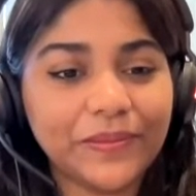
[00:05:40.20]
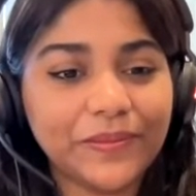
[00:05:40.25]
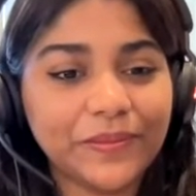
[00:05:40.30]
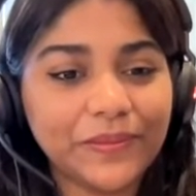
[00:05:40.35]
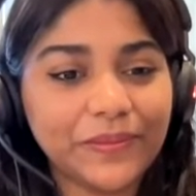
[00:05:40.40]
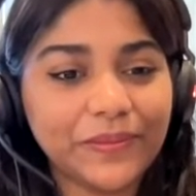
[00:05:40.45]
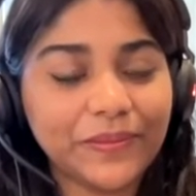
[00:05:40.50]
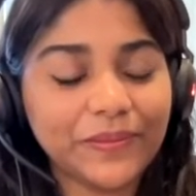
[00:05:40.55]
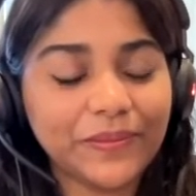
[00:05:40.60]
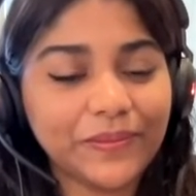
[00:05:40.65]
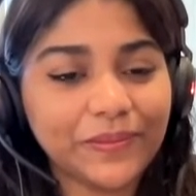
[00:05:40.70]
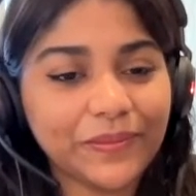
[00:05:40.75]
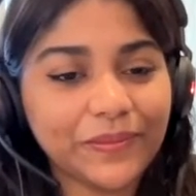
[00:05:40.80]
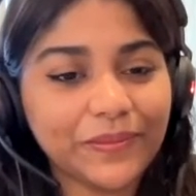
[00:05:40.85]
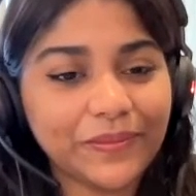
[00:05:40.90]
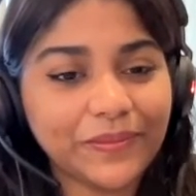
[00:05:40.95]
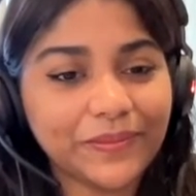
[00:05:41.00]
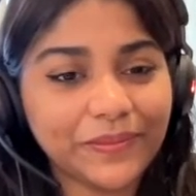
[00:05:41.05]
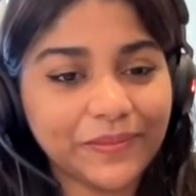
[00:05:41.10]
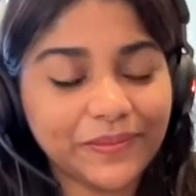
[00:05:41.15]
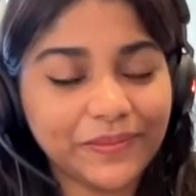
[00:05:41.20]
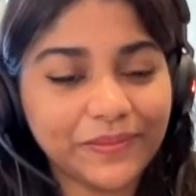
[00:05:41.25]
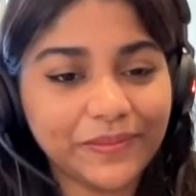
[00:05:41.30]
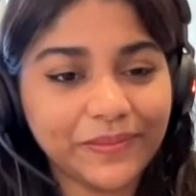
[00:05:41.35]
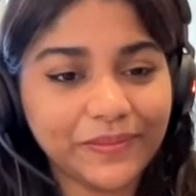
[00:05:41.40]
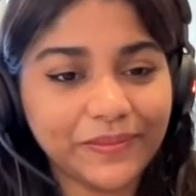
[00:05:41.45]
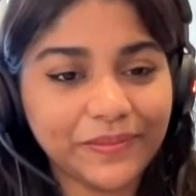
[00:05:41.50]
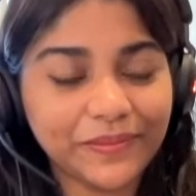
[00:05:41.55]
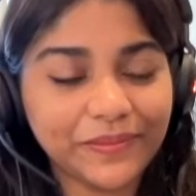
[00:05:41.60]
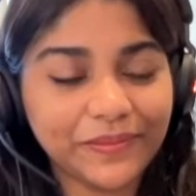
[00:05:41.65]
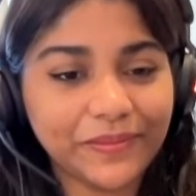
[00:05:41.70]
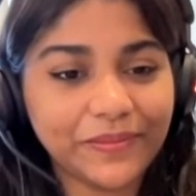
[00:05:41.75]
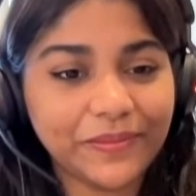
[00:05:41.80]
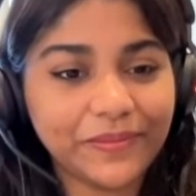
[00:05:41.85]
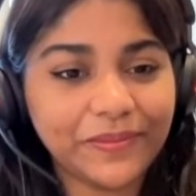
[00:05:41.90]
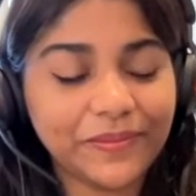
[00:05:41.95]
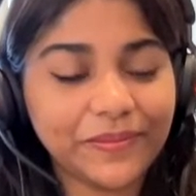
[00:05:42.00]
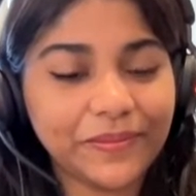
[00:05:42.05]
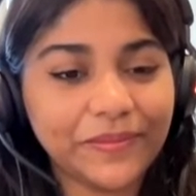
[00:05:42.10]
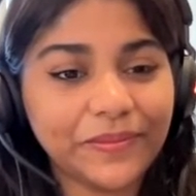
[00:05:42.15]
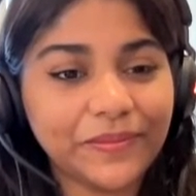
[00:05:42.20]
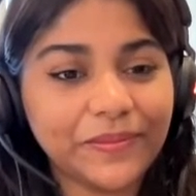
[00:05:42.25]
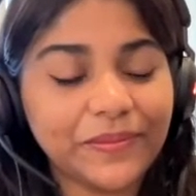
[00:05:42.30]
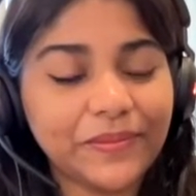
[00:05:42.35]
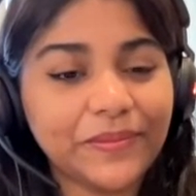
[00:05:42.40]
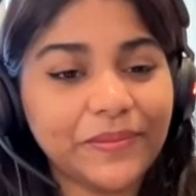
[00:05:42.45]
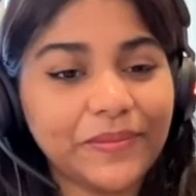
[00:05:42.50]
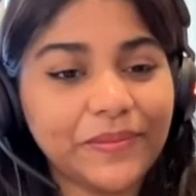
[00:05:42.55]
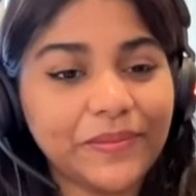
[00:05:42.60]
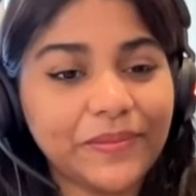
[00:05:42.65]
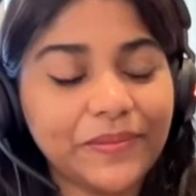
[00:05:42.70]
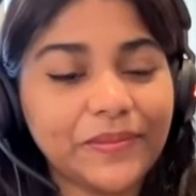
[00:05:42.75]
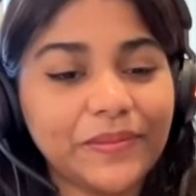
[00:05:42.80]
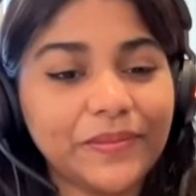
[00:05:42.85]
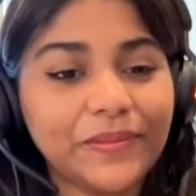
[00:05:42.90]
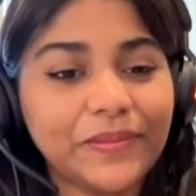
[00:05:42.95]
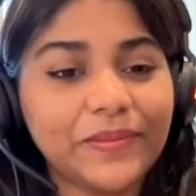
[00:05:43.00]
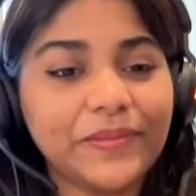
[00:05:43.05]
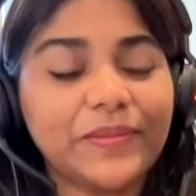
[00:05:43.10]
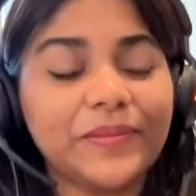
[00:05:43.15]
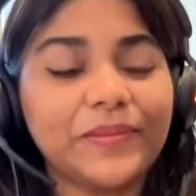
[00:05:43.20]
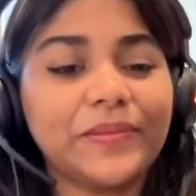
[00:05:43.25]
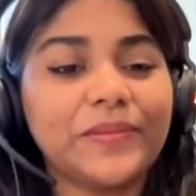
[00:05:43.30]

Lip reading: The person shown says nothing.